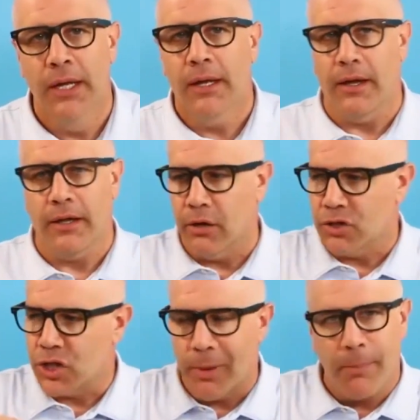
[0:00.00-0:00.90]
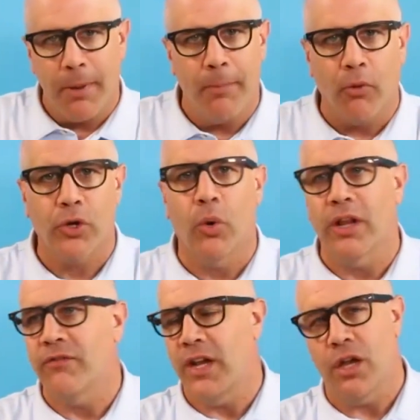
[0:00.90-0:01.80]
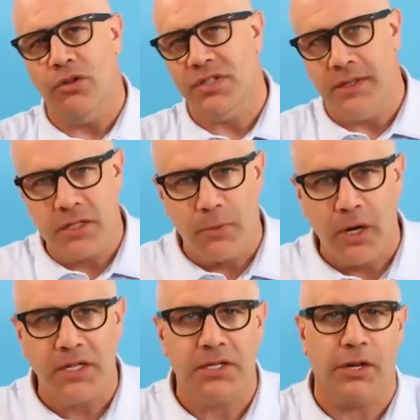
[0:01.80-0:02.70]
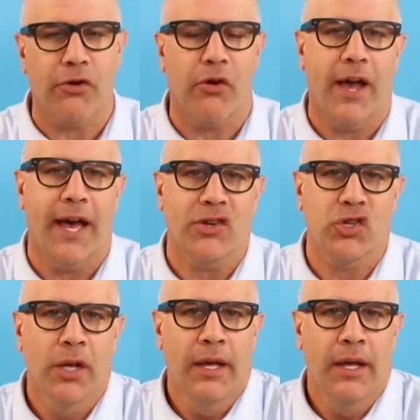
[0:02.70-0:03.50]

You know, so many people recording videos saying this market's going to crash,